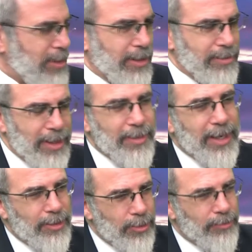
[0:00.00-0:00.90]
Okay. I'm
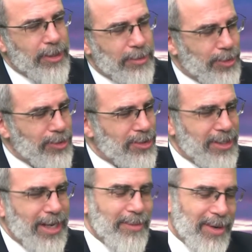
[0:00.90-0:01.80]
not going to reveal a
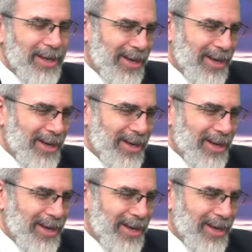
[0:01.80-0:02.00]
person's name.